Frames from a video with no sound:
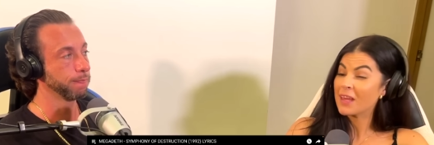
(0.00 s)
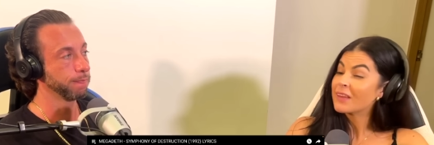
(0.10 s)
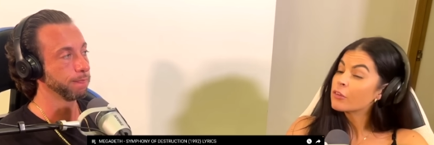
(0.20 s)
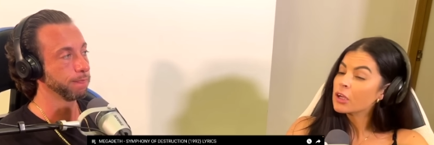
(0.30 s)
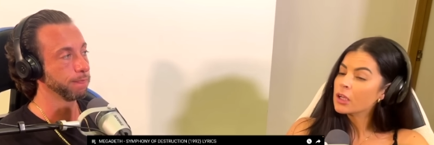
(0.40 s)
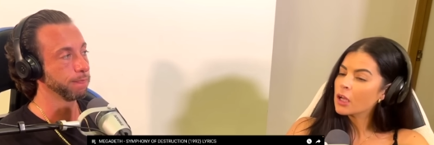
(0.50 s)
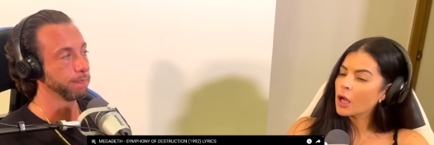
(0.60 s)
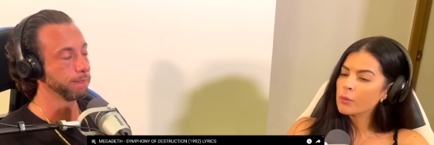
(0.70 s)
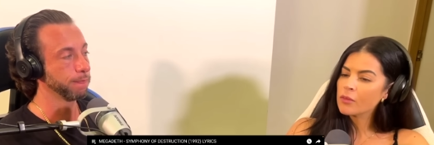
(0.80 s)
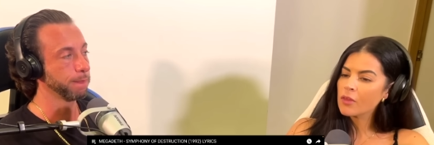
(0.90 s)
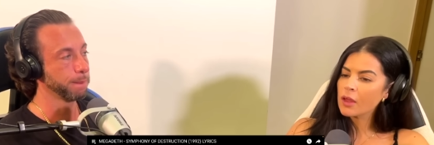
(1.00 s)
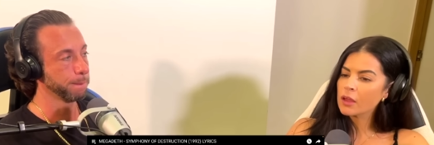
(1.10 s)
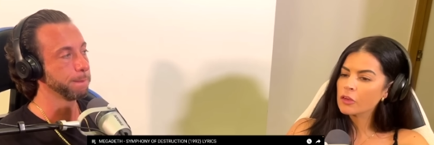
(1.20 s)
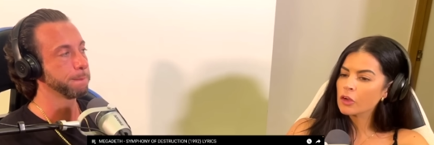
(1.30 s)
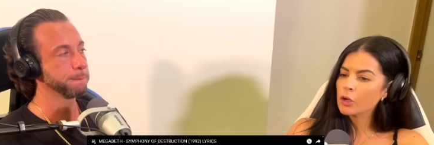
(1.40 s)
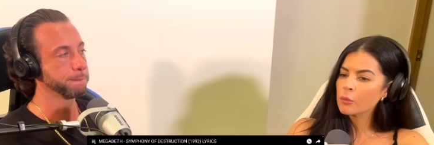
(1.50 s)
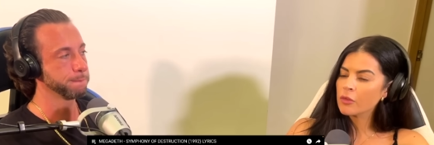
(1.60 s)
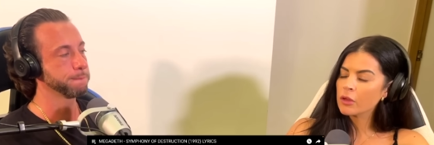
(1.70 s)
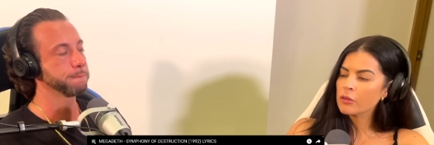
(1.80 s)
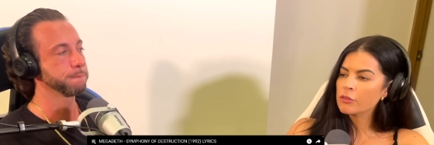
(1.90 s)
Speaker 1: favorite, I would say, in terms
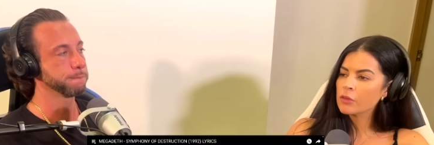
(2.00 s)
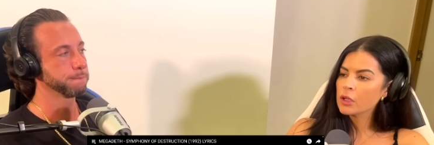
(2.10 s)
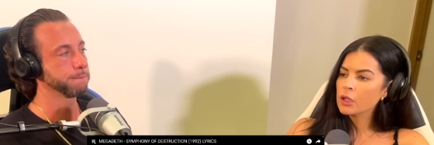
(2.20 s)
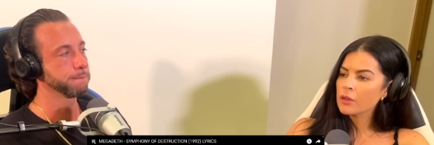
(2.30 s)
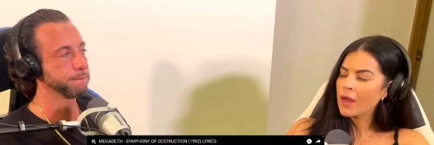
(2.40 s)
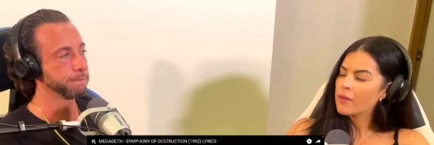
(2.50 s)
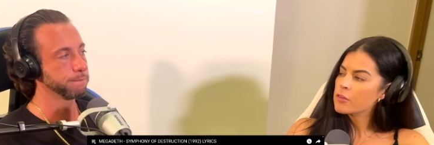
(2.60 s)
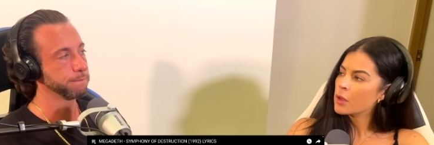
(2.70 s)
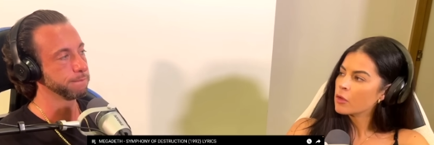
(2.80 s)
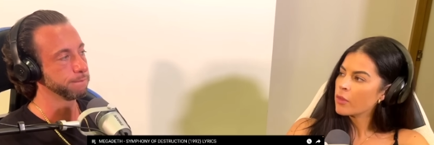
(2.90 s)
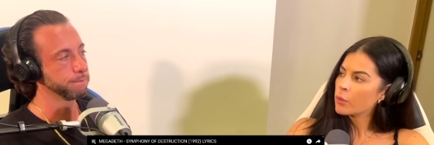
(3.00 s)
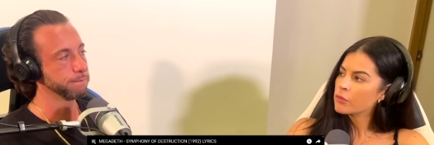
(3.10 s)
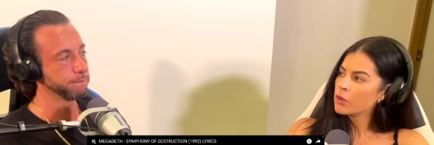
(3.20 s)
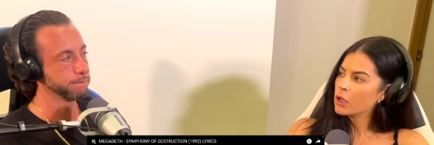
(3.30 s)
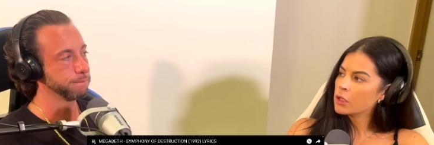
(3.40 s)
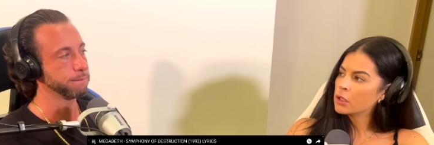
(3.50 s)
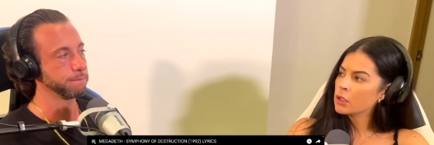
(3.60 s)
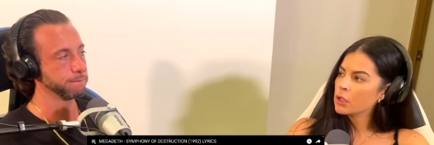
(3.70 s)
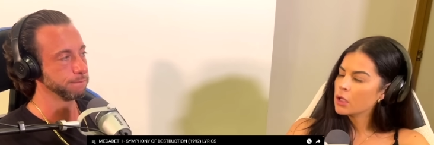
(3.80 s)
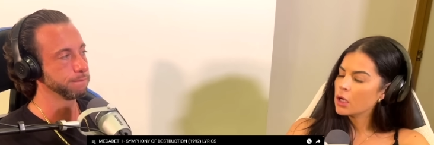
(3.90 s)
of the heavy metal that we've done, mm
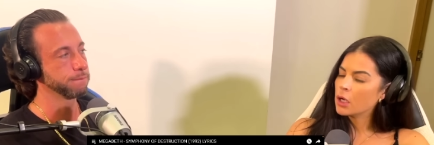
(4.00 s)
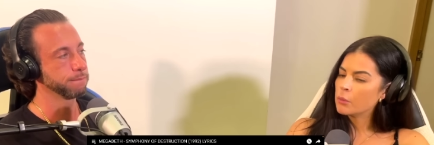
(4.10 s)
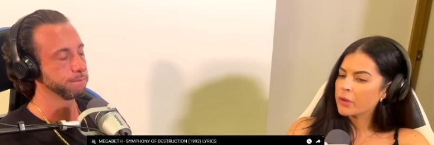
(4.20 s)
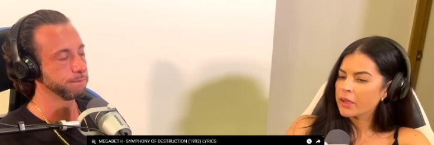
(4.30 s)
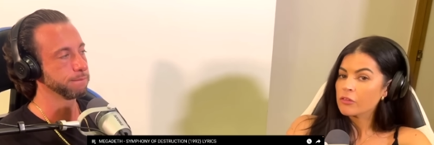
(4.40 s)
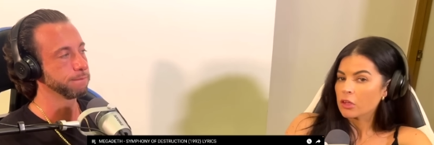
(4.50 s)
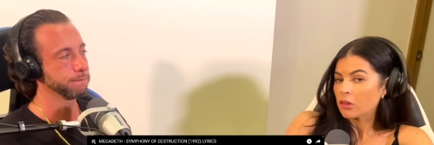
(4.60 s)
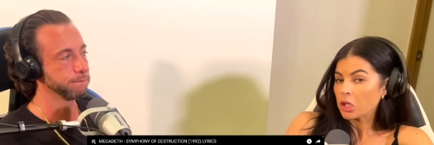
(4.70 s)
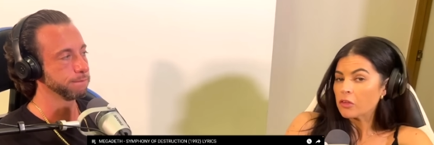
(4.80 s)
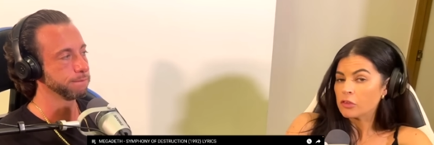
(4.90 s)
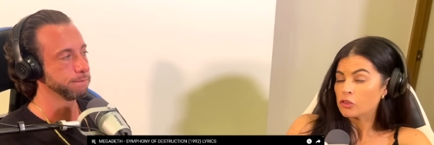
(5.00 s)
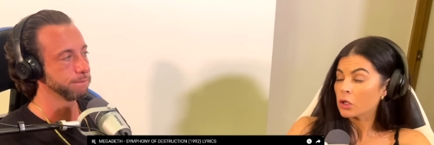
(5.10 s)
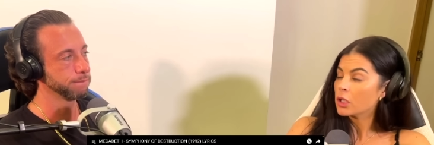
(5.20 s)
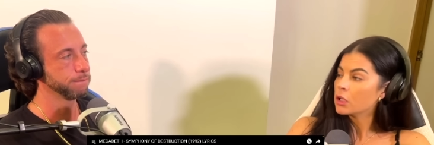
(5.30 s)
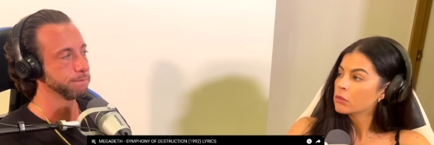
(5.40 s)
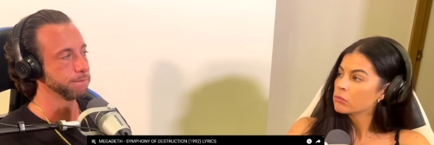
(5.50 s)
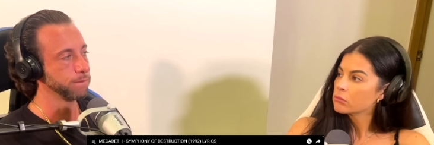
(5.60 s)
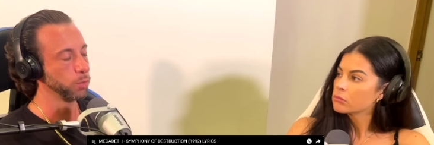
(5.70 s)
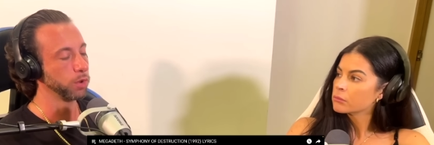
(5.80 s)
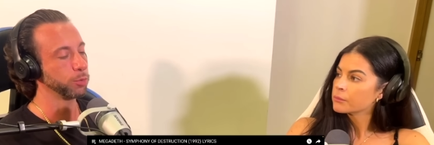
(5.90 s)
-hmm. um, but I definitely like have enjoyed it.
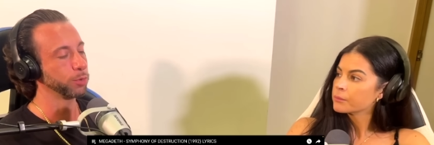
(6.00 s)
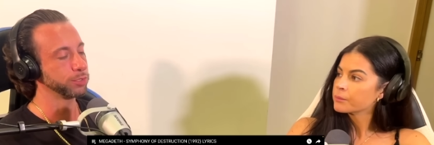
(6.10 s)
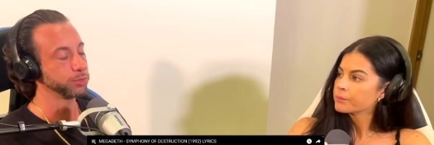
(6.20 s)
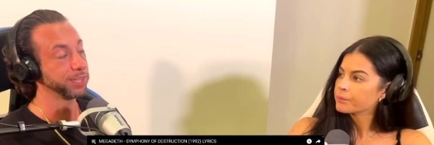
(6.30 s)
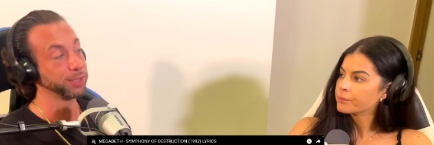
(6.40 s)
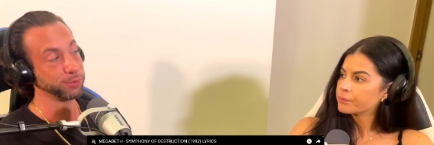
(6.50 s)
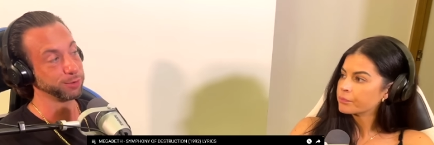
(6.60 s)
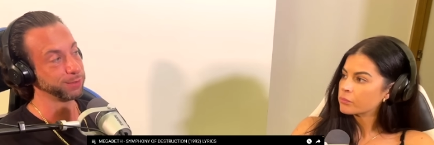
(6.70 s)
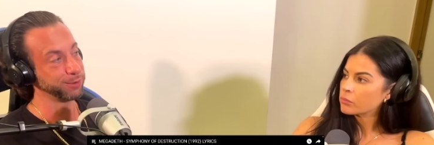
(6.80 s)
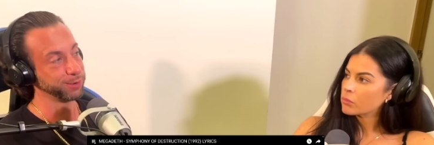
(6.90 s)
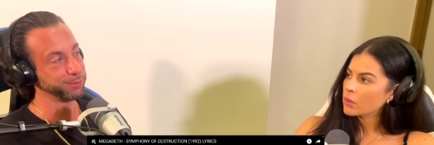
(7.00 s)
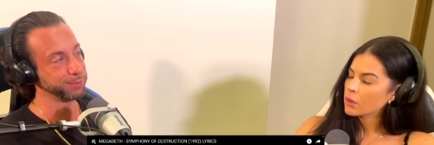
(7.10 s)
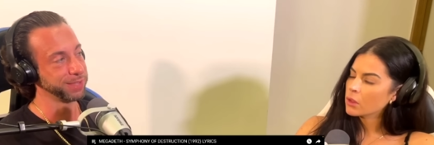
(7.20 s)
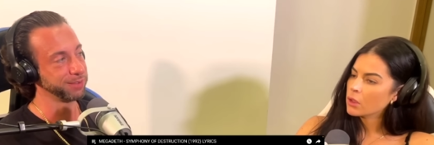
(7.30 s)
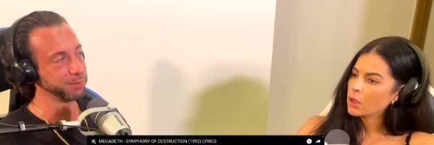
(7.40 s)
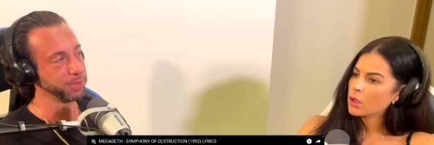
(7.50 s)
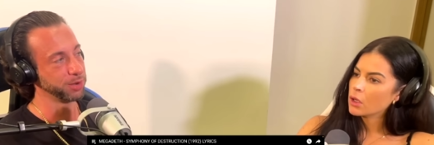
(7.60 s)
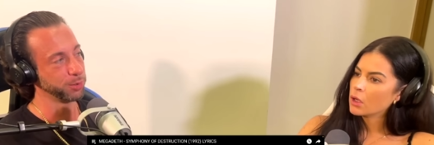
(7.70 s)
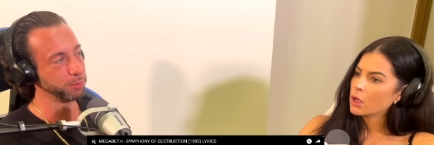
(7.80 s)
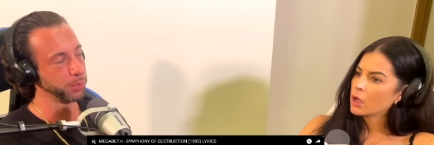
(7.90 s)
Speaker 2: What would you say is your favorite from the heavy
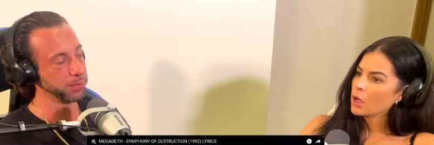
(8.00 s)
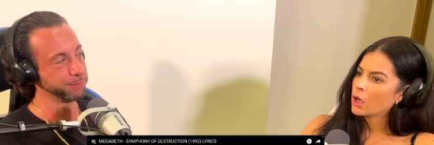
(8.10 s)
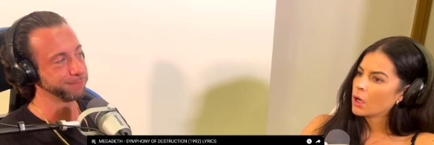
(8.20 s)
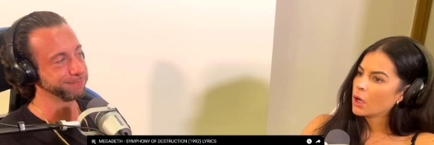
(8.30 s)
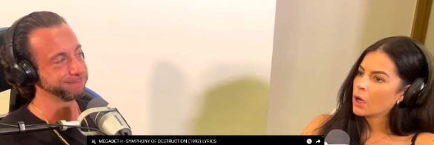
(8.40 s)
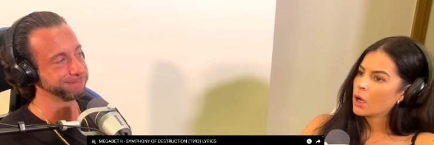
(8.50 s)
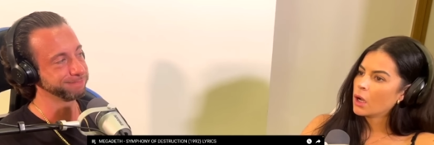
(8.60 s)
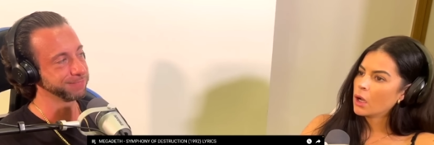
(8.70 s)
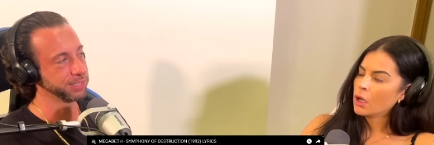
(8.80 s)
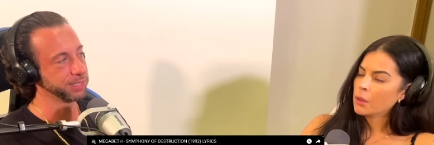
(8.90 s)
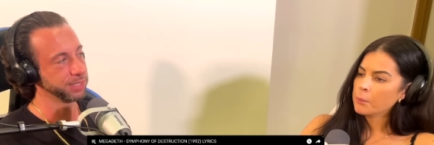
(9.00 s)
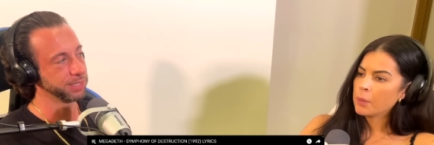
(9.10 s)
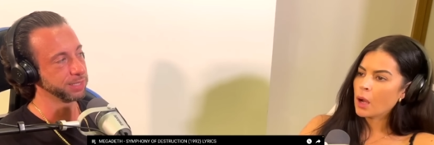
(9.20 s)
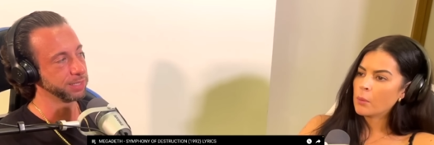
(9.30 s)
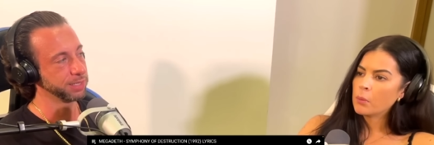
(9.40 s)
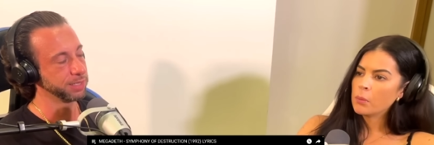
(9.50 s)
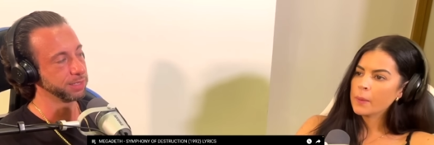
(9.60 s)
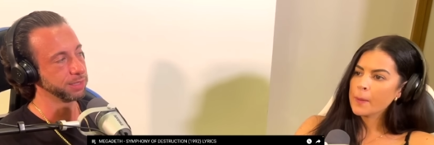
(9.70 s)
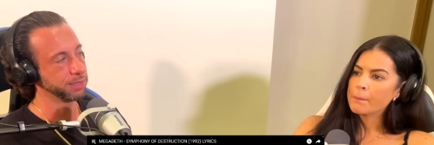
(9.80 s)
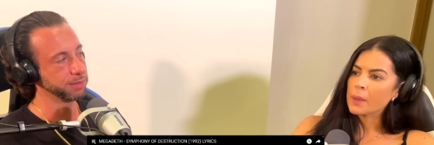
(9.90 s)
metal component?
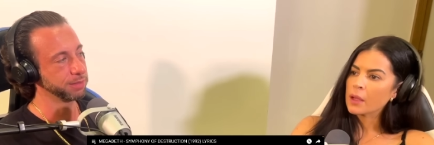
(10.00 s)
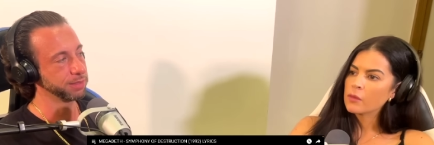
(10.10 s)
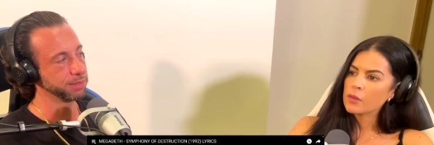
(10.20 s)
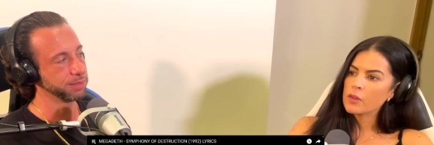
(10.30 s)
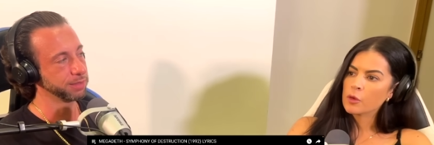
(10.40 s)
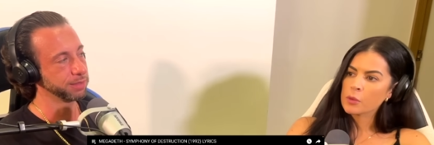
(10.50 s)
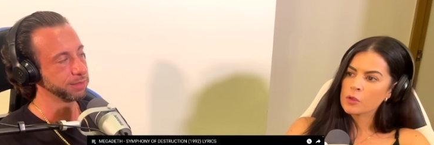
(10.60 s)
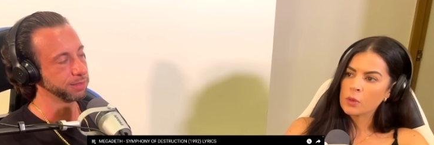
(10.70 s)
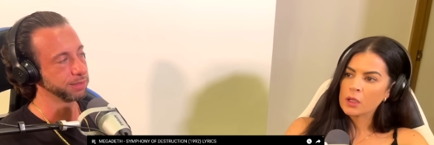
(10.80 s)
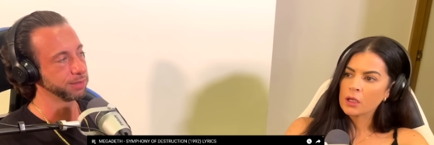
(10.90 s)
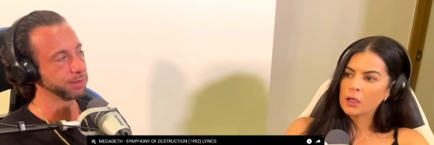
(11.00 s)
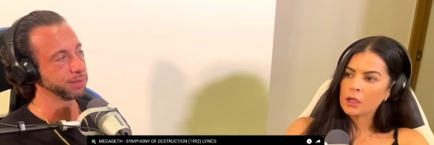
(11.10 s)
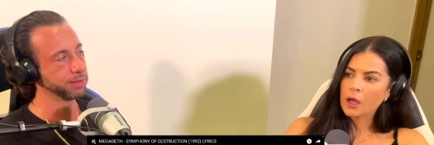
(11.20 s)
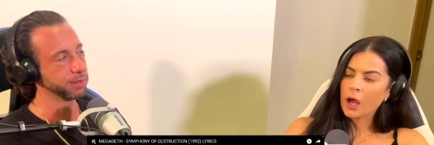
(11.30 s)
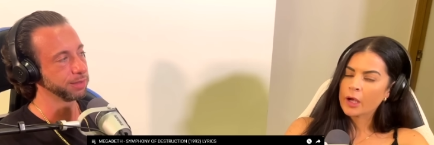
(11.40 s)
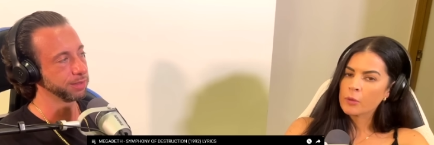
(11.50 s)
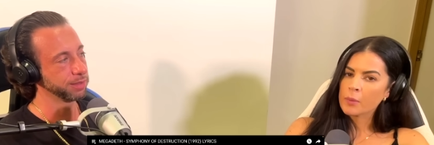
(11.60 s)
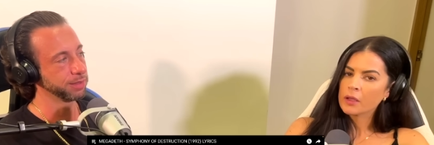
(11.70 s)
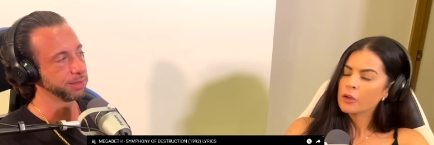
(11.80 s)
Speaker 1: probably a mix either between Iron